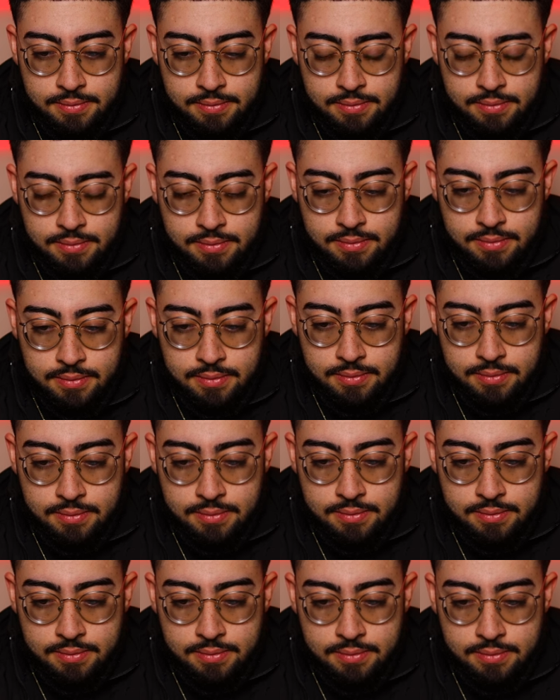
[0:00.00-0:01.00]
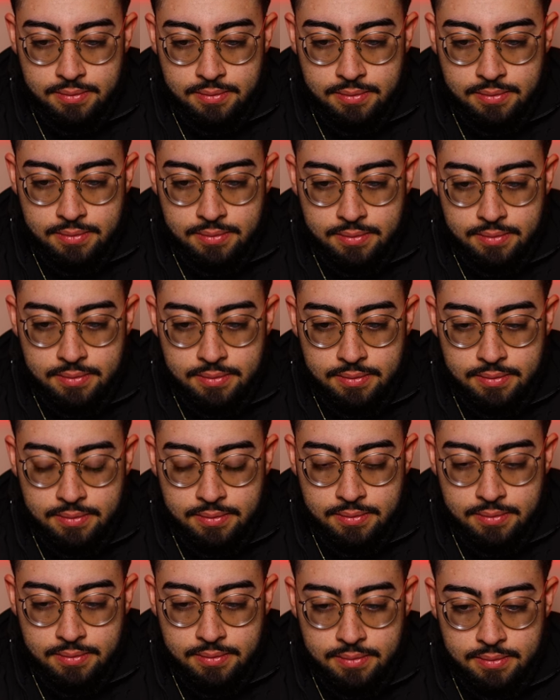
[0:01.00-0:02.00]

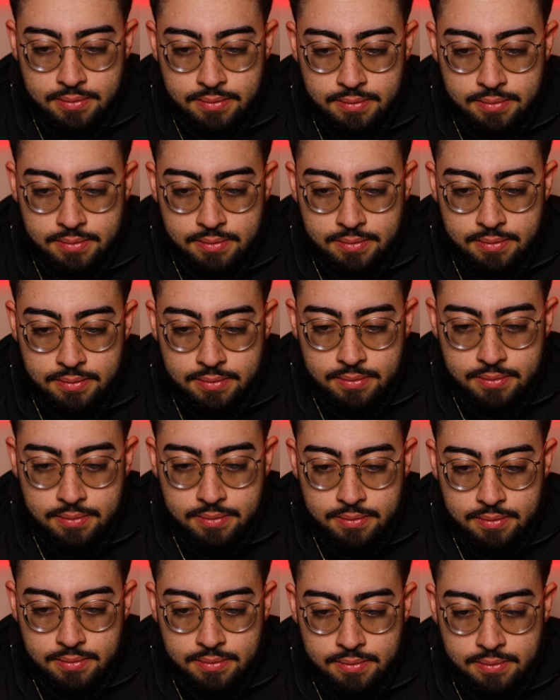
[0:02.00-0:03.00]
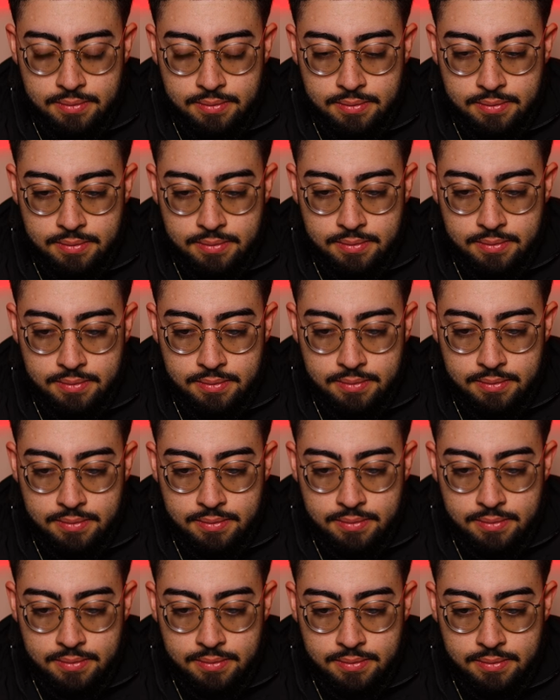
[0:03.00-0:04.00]

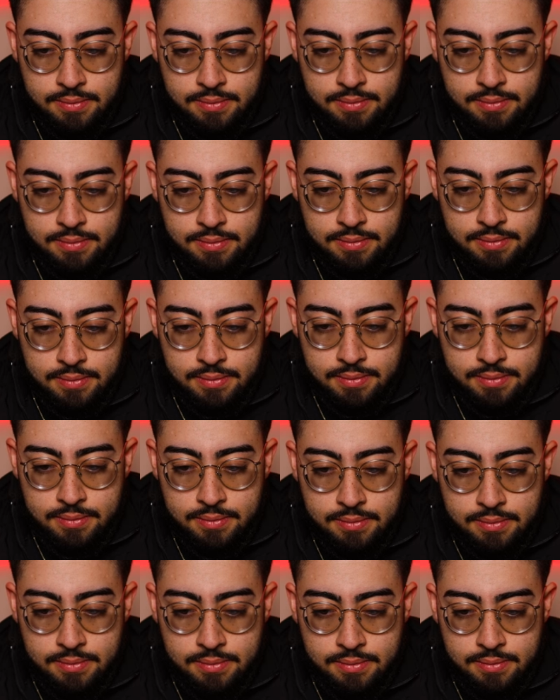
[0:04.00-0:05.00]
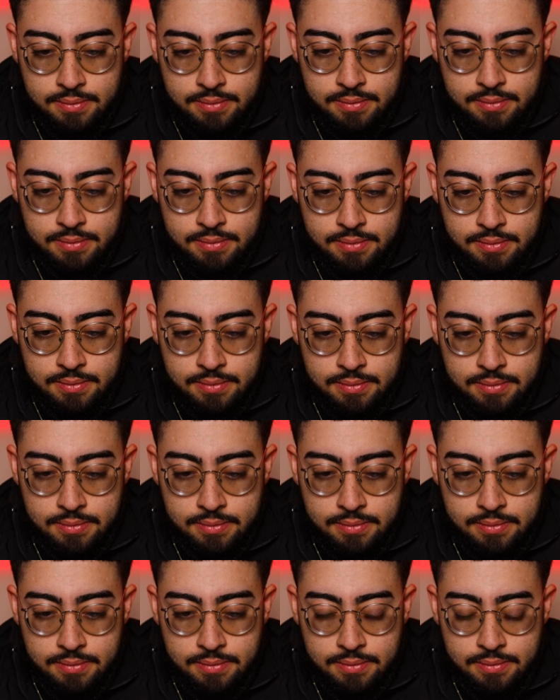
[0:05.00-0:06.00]

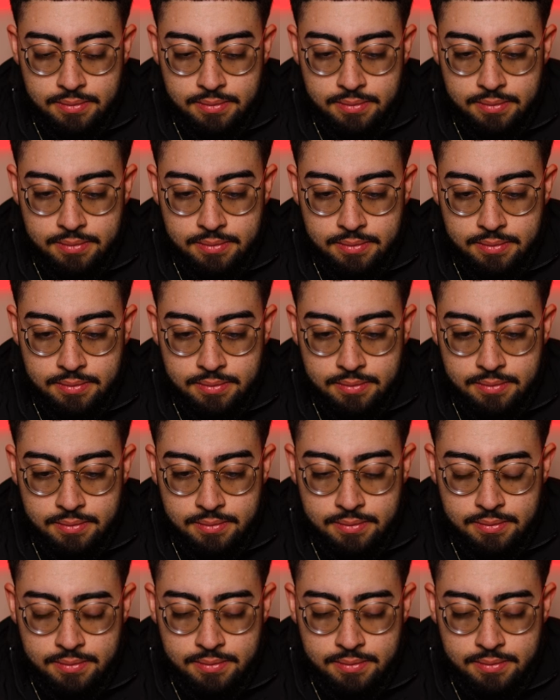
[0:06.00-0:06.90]
No words are spoken by the person on screen.